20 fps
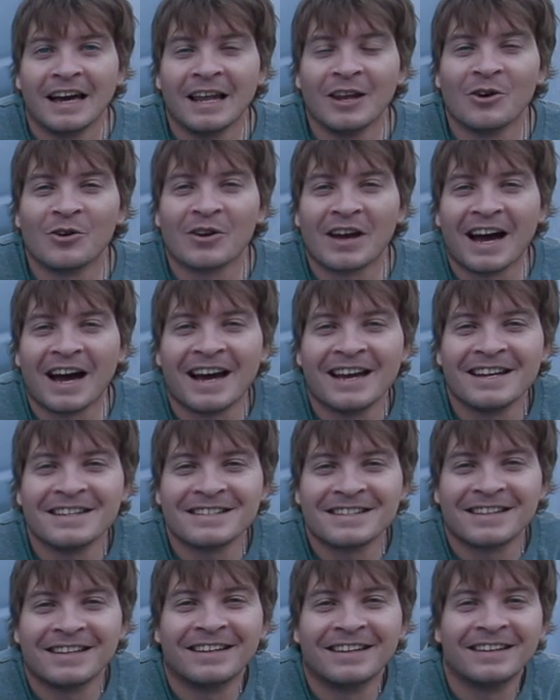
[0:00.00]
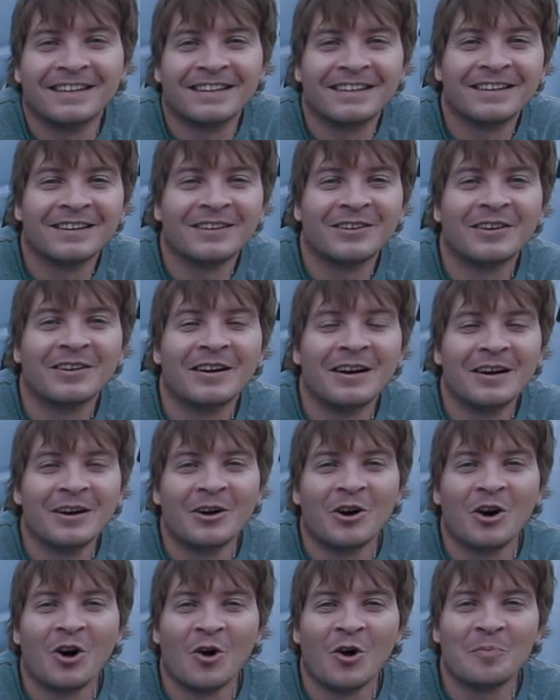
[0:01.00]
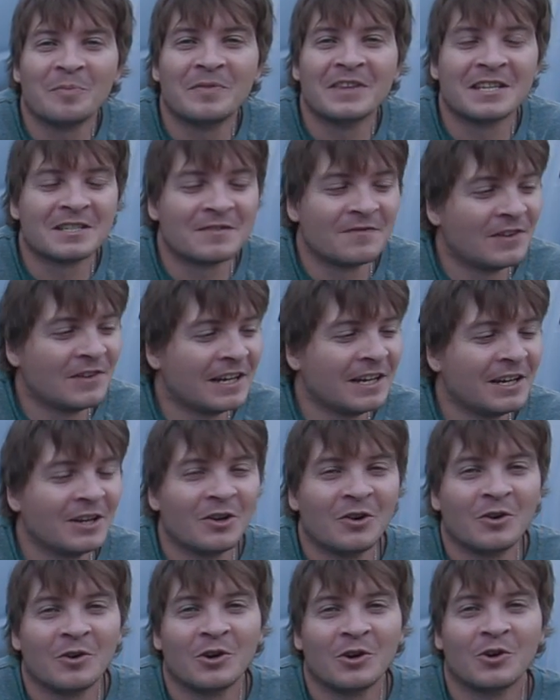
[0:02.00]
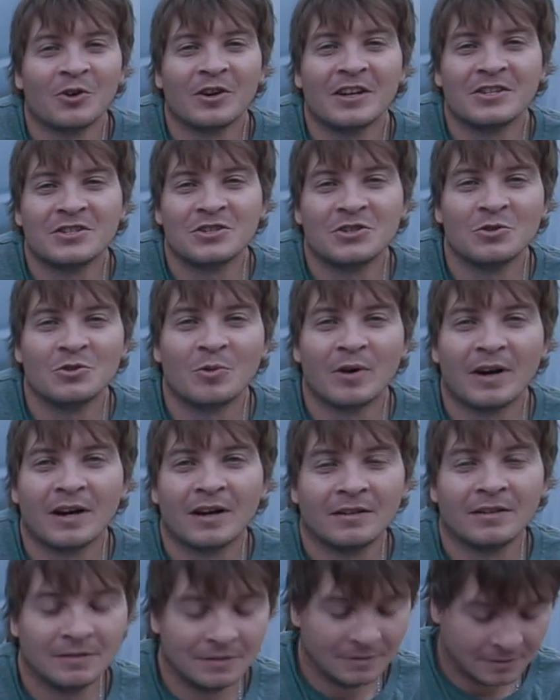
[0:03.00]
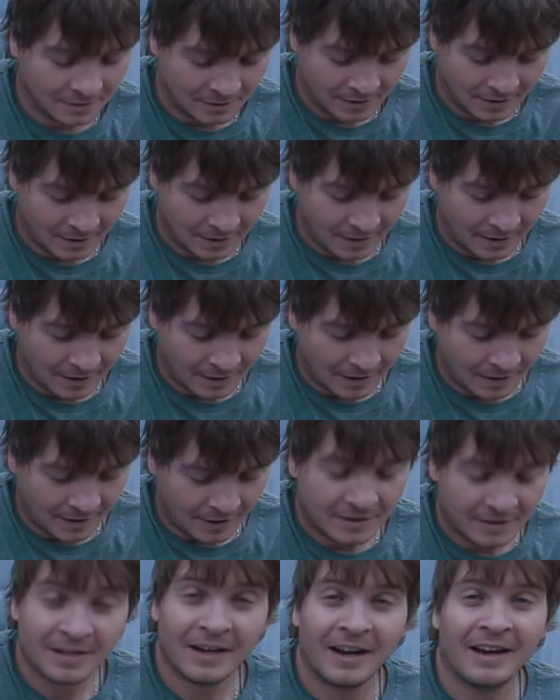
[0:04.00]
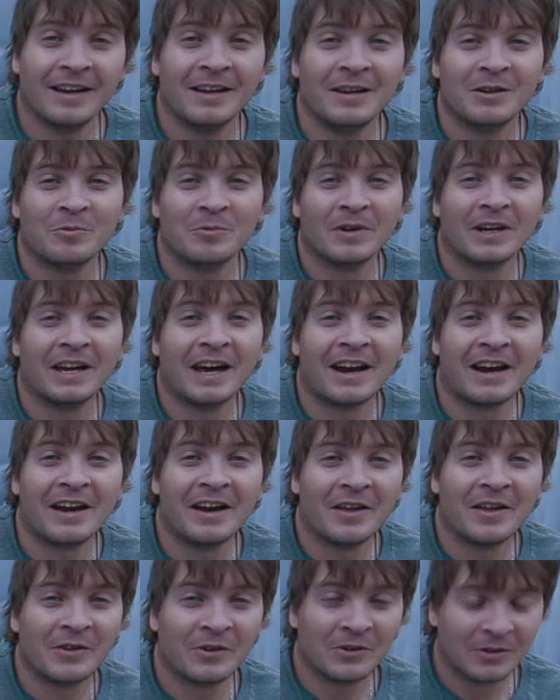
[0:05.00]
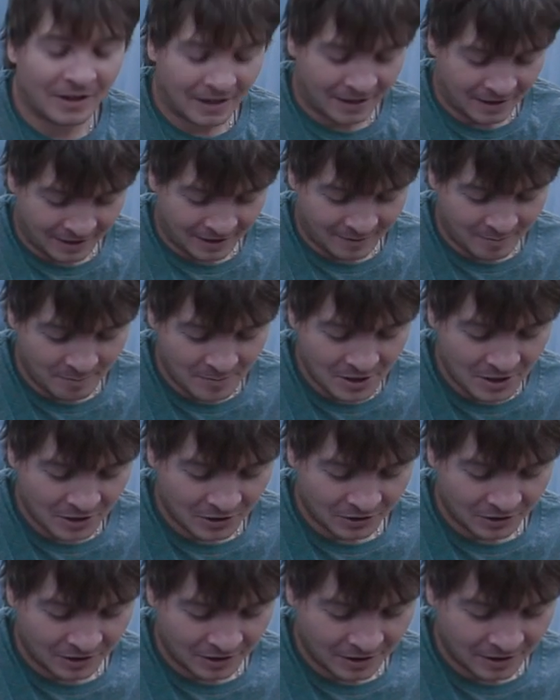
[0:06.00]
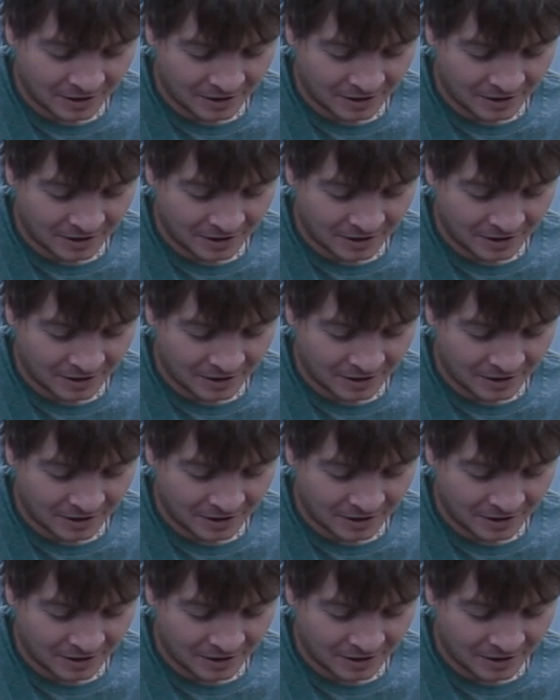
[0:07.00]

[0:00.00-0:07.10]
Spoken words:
Hello guys, hope this video greets you well. Tonight we got another meal